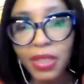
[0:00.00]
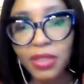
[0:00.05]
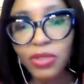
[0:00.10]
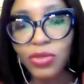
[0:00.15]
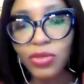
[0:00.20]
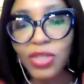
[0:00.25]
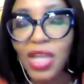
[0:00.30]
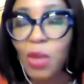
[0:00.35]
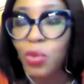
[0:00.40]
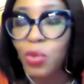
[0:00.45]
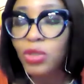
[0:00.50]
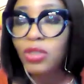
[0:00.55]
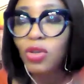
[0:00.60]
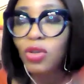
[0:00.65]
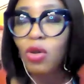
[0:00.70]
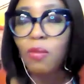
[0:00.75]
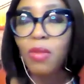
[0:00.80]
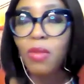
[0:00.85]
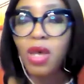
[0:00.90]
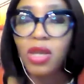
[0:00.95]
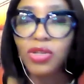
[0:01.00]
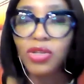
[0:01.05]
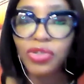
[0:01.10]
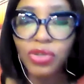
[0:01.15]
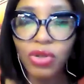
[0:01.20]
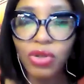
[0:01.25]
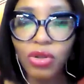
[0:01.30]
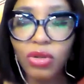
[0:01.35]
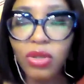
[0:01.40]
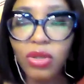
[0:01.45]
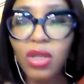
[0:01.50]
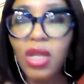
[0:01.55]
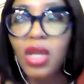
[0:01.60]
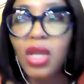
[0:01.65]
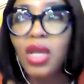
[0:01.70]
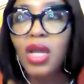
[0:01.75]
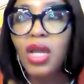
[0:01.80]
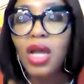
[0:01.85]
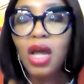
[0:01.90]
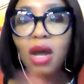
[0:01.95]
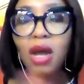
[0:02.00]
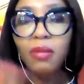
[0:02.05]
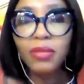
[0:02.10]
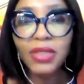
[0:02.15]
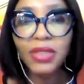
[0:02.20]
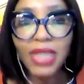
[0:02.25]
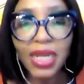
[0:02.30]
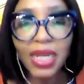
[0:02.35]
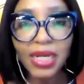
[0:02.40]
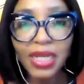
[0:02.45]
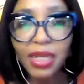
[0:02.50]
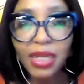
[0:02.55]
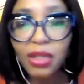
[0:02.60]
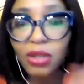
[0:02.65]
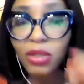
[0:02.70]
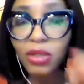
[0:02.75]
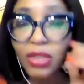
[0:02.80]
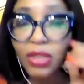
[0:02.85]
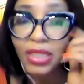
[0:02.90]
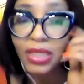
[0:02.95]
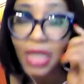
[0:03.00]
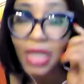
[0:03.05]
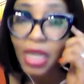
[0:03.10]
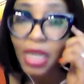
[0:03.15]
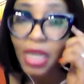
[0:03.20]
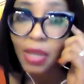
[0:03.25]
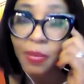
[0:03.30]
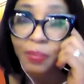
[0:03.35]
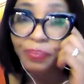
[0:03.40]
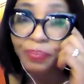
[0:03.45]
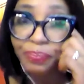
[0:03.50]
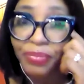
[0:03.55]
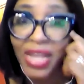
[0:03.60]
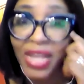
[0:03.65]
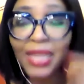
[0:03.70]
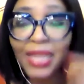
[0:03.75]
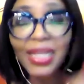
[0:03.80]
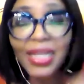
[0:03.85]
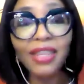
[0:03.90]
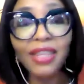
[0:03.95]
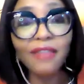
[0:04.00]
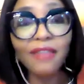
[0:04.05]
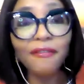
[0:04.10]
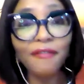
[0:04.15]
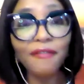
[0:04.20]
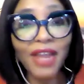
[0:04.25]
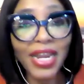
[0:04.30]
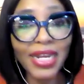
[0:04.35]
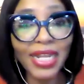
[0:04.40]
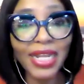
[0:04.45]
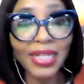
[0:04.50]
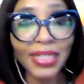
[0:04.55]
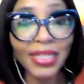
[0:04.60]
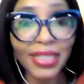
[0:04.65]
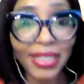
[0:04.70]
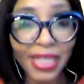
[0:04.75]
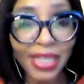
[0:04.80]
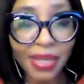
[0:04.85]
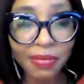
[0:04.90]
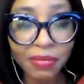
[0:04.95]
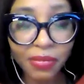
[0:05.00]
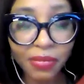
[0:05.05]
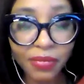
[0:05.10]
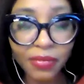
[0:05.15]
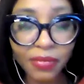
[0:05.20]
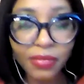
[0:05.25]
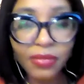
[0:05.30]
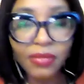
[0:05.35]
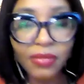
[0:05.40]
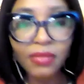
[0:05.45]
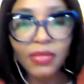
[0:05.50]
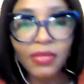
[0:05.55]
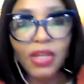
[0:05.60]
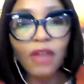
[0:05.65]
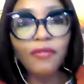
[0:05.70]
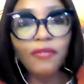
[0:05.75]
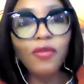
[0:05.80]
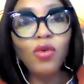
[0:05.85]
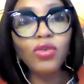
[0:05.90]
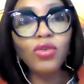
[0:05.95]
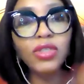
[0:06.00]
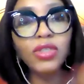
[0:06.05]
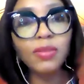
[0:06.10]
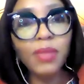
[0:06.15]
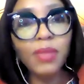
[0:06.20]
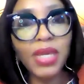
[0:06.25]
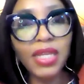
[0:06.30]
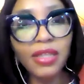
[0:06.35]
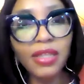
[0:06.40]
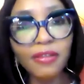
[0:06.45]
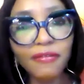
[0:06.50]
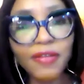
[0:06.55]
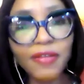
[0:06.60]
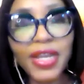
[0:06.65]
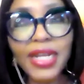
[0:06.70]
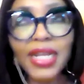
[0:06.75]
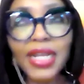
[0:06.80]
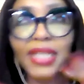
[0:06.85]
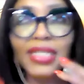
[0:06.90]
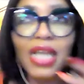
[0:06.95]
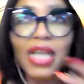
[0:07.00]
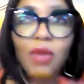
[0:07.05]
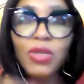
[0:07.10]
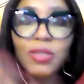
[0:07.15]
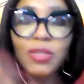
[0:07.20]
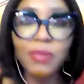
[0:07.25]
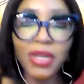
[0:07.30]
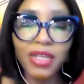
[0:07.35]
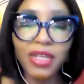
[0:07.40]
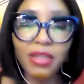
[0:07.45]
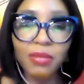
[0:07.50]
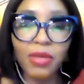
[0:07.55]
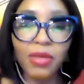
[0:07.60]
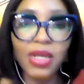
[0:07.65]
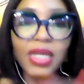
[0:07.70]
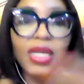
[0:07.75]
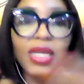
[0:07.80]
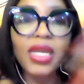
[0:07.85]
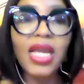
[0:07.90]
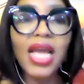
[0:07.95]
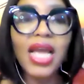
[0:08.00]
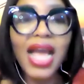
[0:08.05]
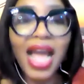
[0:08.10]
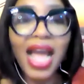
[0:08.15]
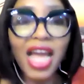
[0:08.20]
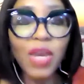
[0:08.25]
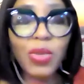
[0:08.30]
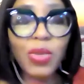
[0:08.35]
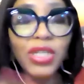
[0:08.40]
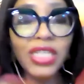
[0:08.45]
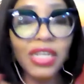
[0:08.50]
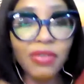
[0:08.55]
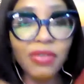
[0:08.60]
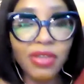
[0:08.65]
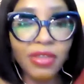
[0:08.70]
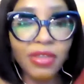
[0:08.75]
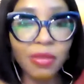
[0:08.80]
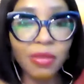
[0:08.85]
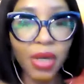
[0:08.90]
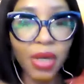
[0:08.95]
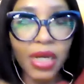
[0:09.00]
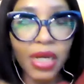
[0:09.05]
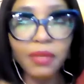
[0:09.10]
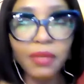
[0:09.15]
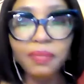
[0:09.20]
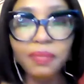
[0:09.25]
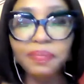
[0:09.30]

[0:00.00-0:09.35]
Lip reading: So that was commercial, technical team, and then the finance team. Of course, being the finance, how are we spending the money? How do we generate the money?